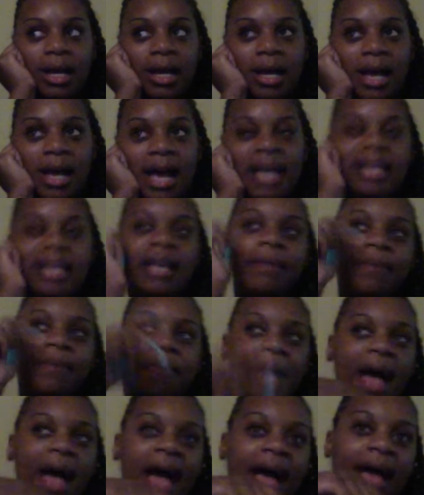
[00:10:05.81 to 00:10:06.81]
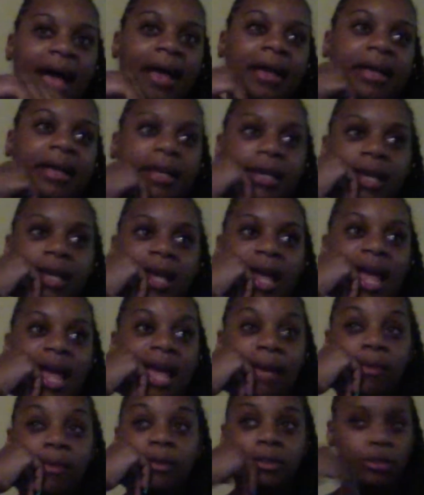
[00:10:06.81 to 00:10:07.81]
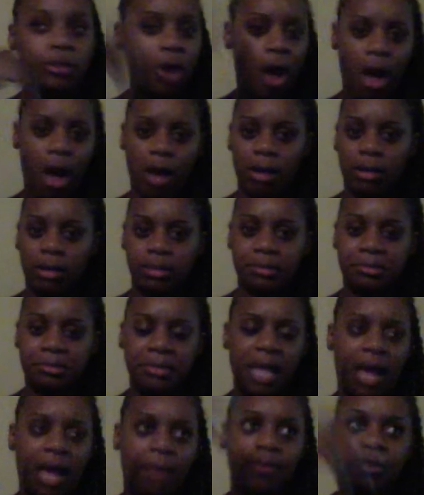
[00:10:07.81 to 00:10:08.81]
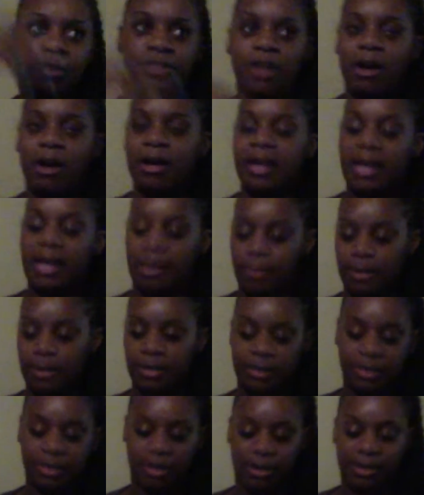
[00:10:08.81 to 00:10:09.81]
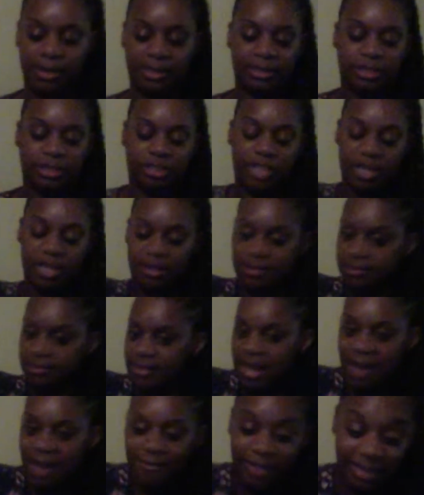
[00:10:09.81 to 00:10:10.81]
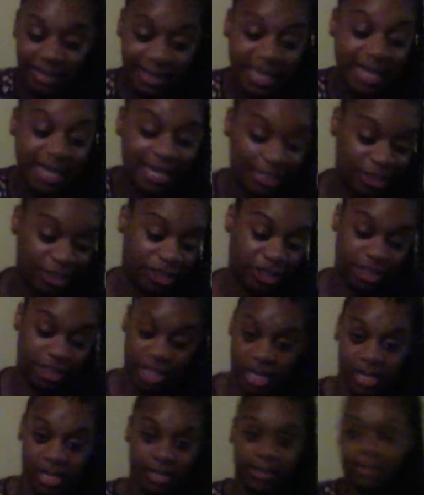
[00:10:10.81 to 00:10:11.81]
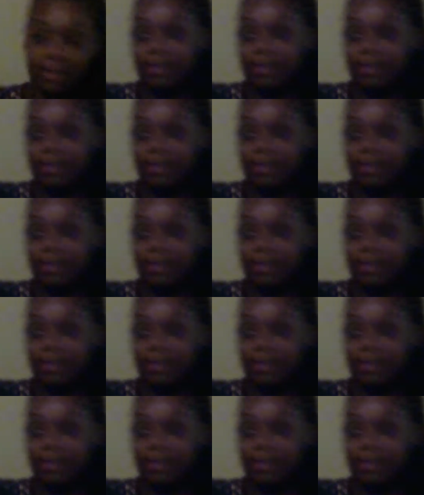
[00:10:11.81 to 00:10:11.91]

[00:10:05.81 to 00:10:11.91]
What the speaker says: I get back and we talk. Yeah, we're talking. It's chill. Everything is chill.